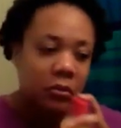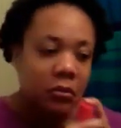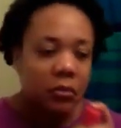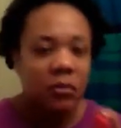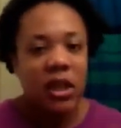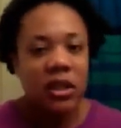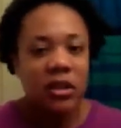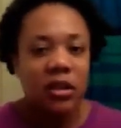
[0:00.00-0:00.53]

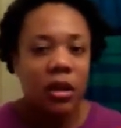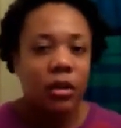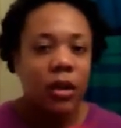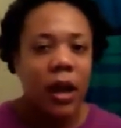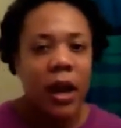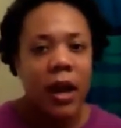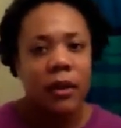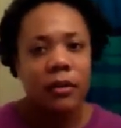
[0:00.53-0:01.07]
It's
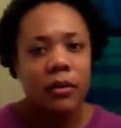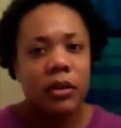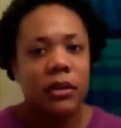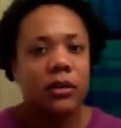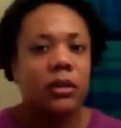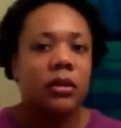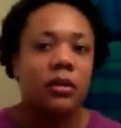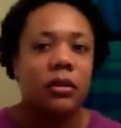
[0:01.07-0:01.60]
okay. It
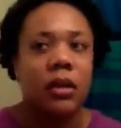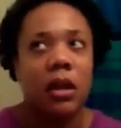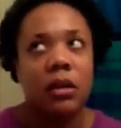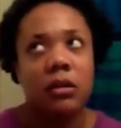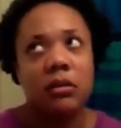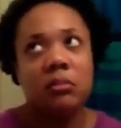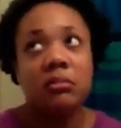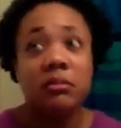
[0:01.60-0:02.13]
wasn't like
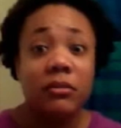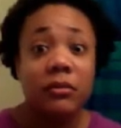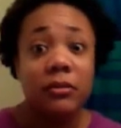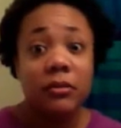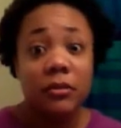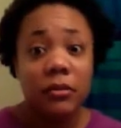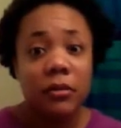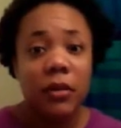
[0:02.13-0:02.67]

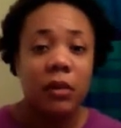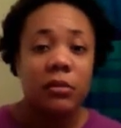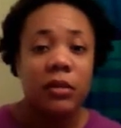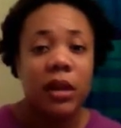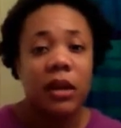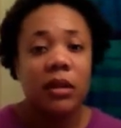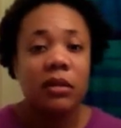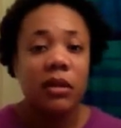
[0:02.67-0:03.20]
mm, I'm
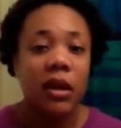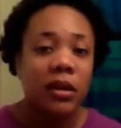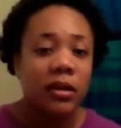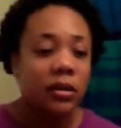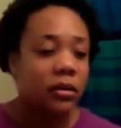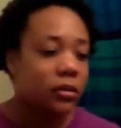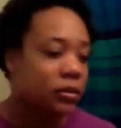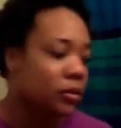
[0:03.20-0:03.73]
like
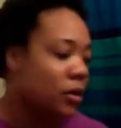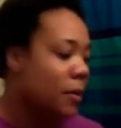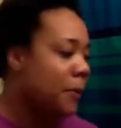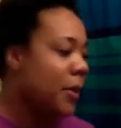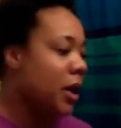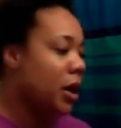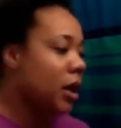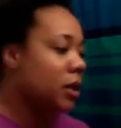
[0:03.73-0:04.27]
okay,
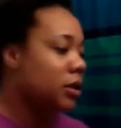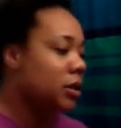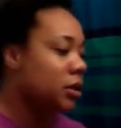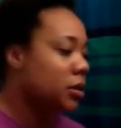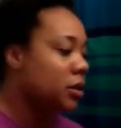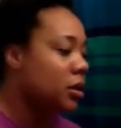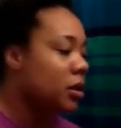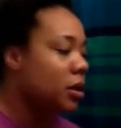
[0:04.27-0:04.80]
but
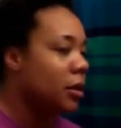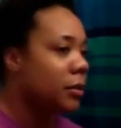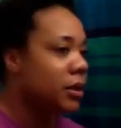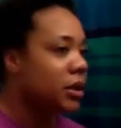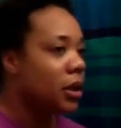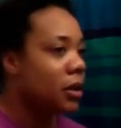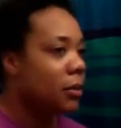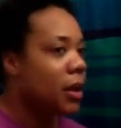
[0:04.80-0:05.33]
let me
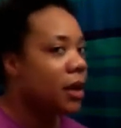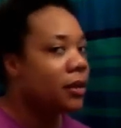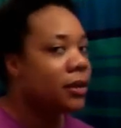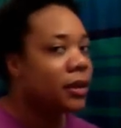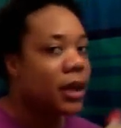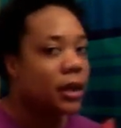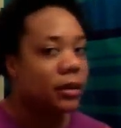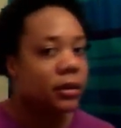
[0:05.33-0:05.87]
tell you about
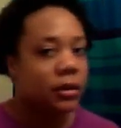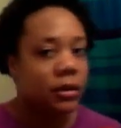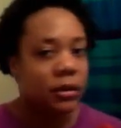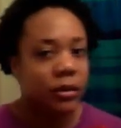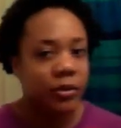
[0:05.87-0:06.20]
this.